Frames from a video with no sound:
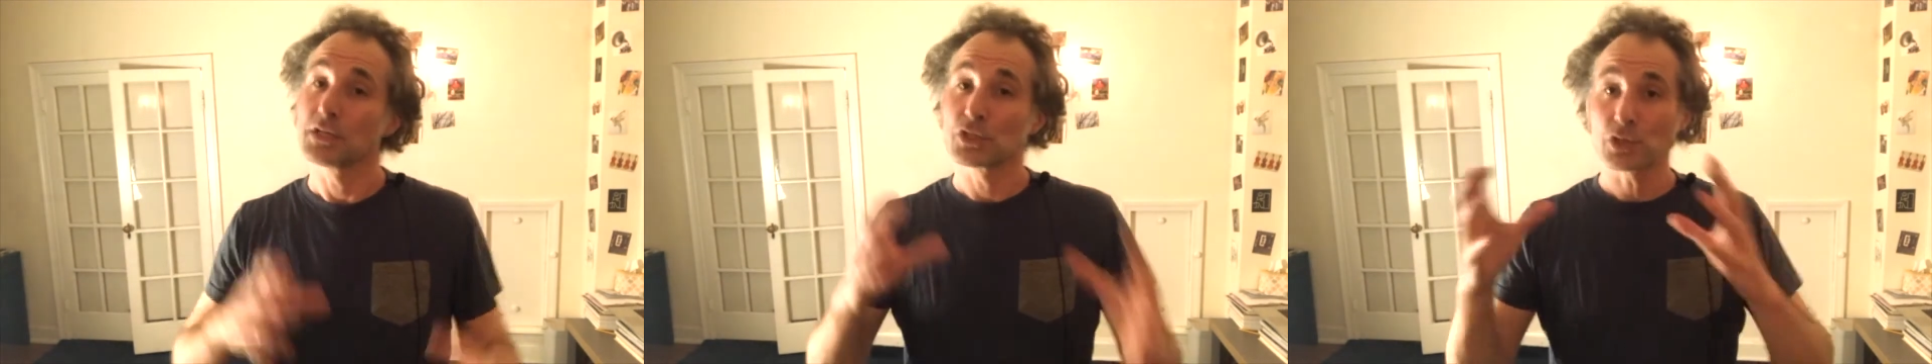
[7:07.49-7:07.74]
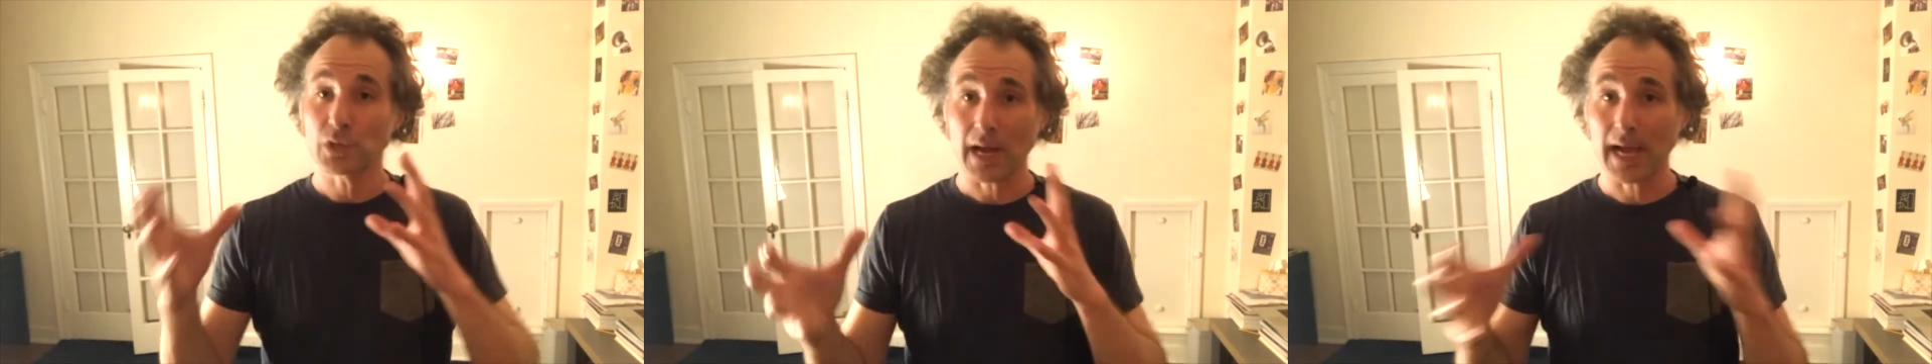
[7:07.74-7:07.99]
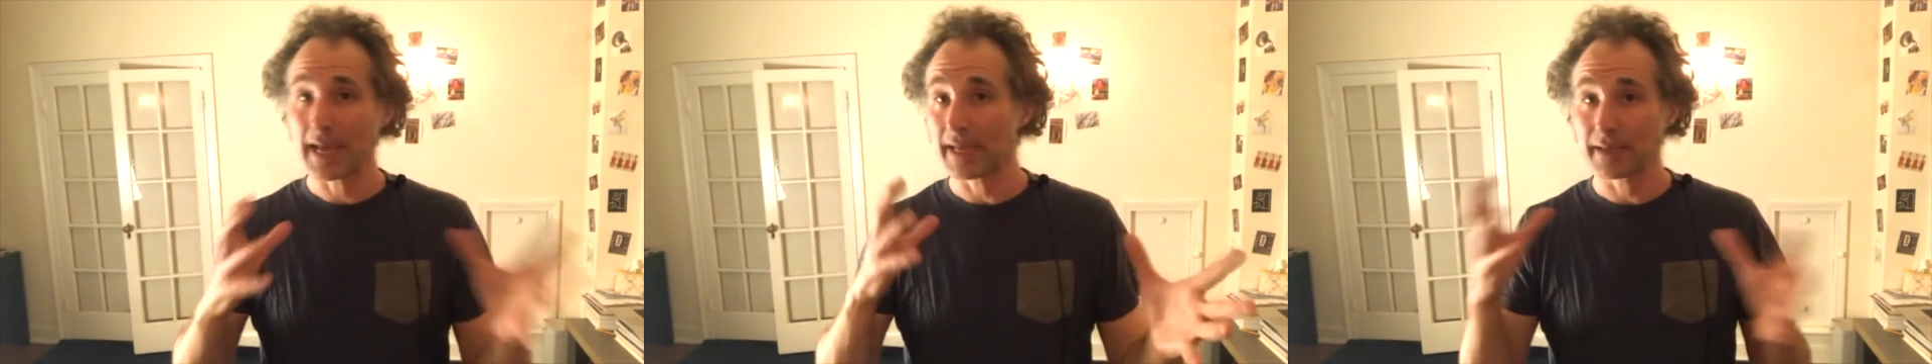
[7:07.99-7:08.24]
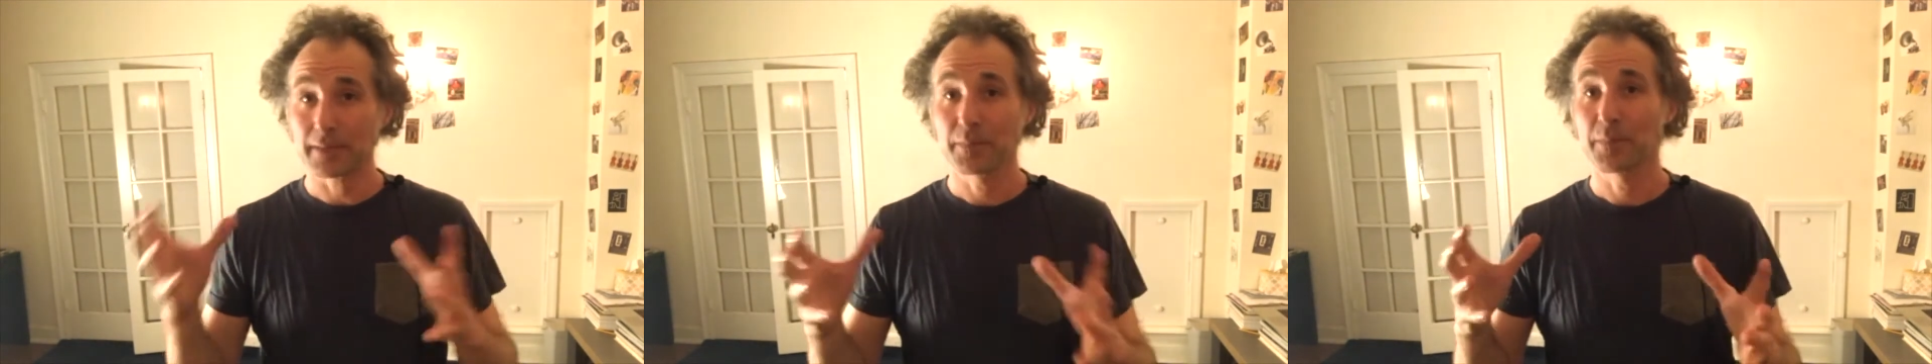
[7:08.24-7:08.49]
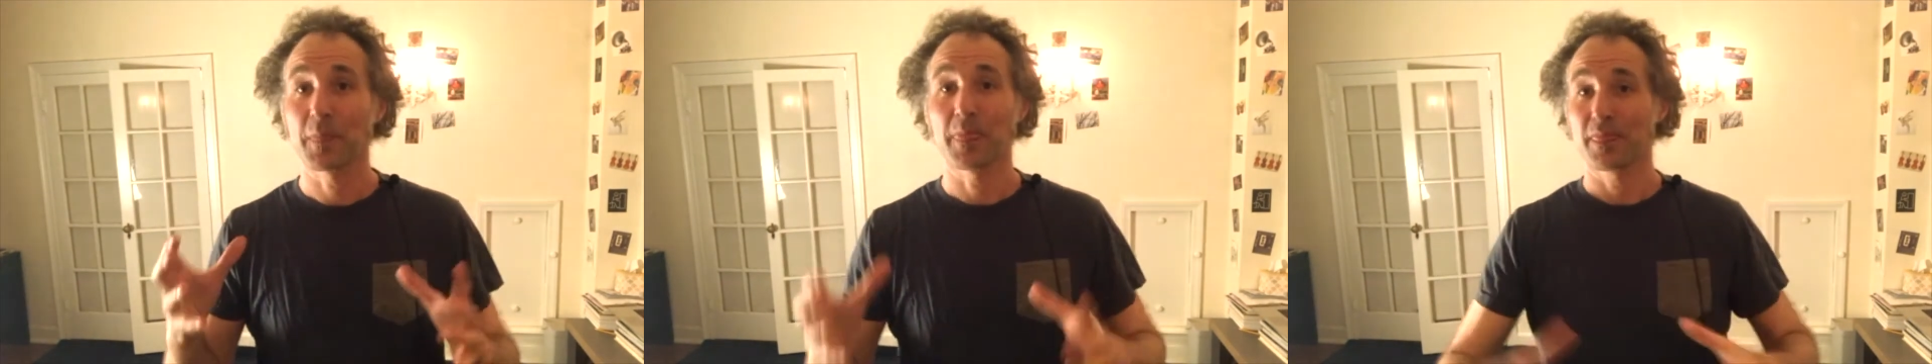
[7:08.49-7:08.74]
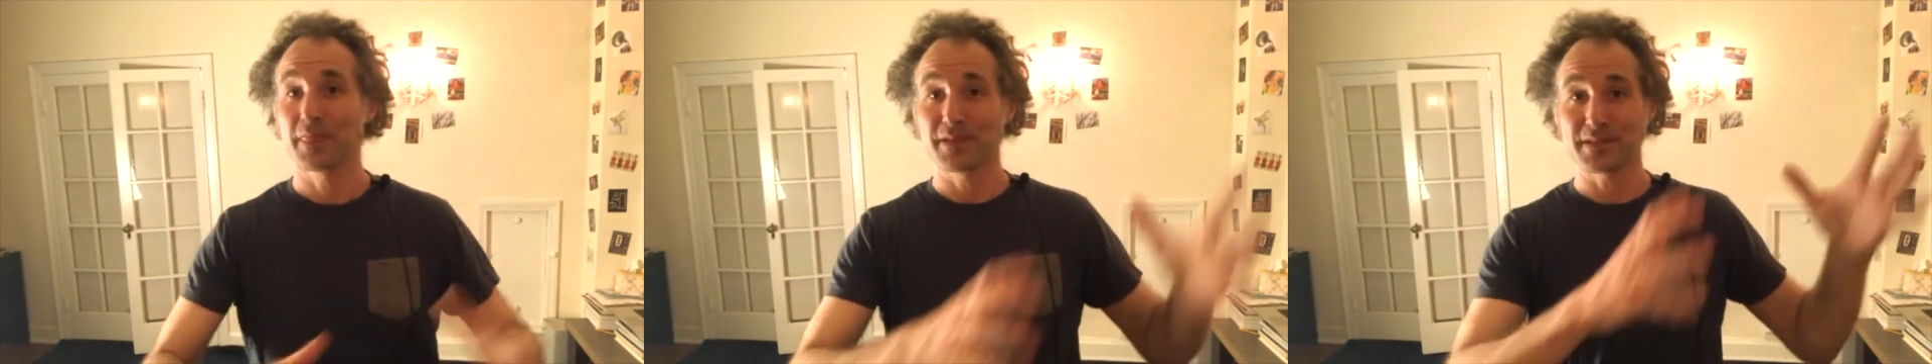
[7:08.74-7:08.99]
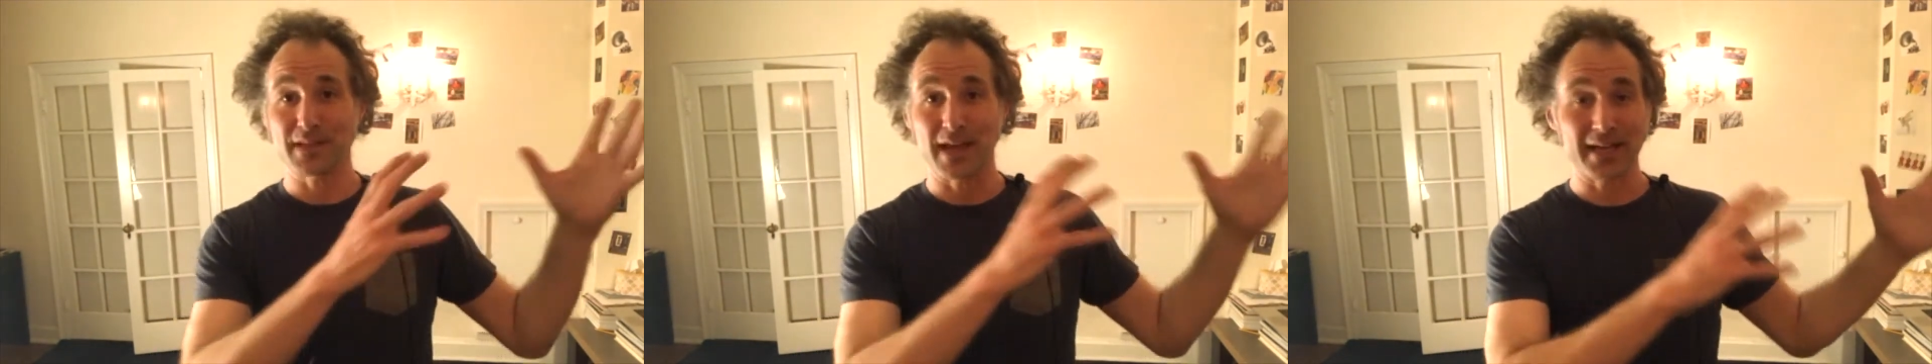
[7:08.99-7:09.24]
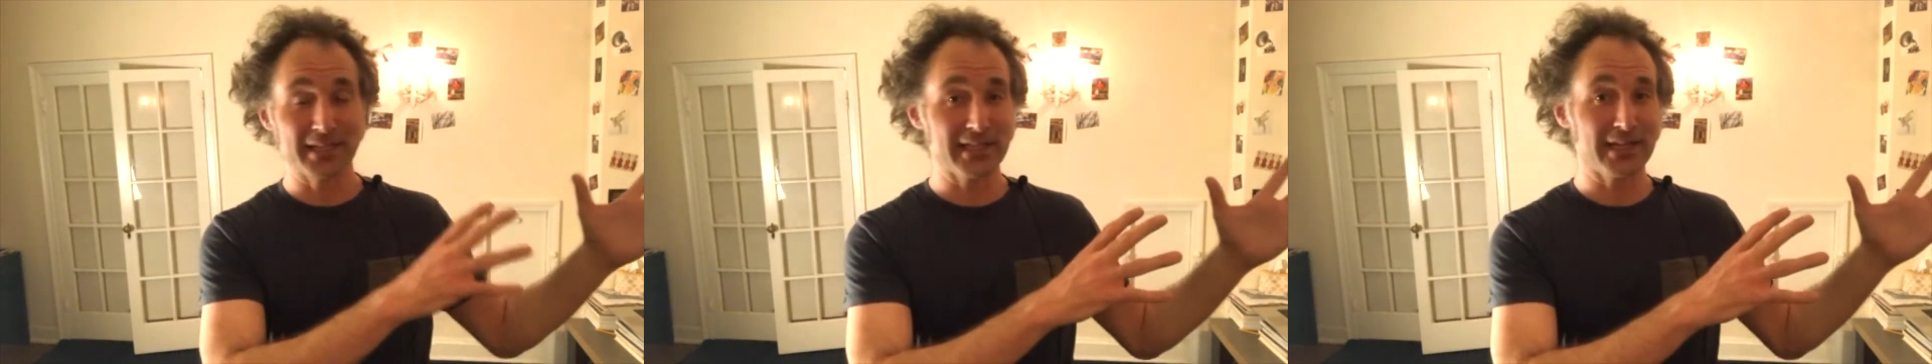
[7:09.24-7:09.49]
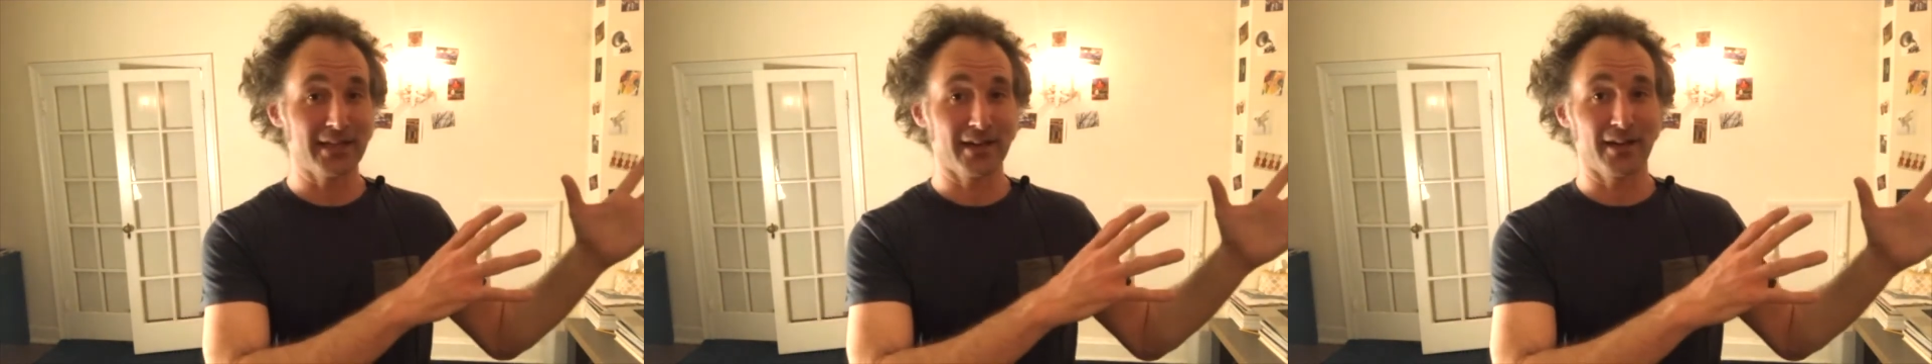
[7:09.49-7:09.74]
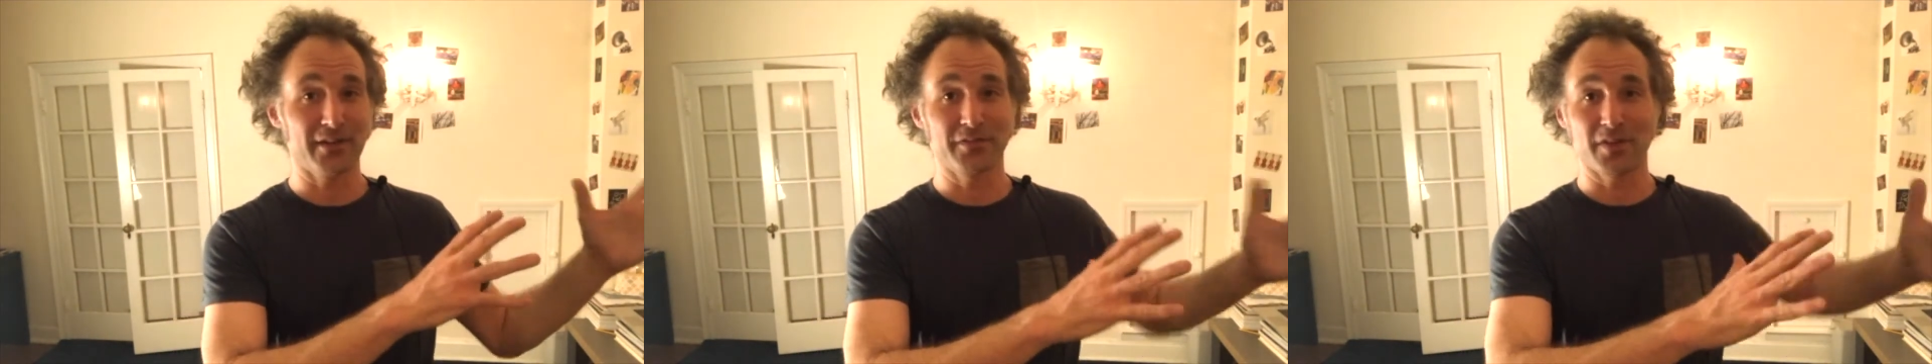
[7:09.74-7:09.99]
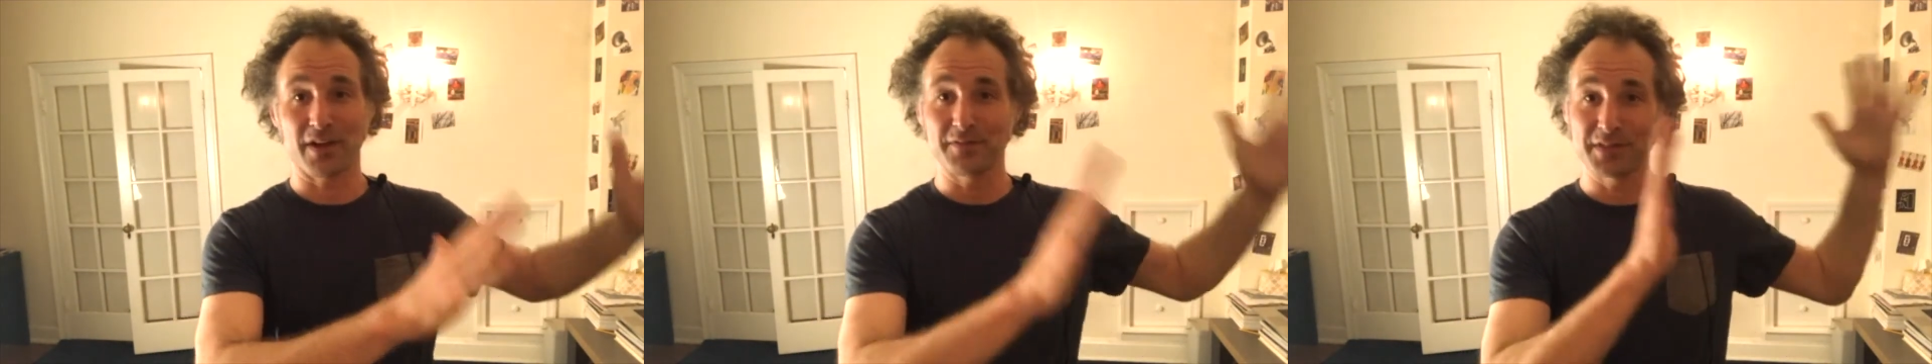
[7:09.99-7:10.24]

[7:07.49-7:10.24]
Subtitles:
try this idea of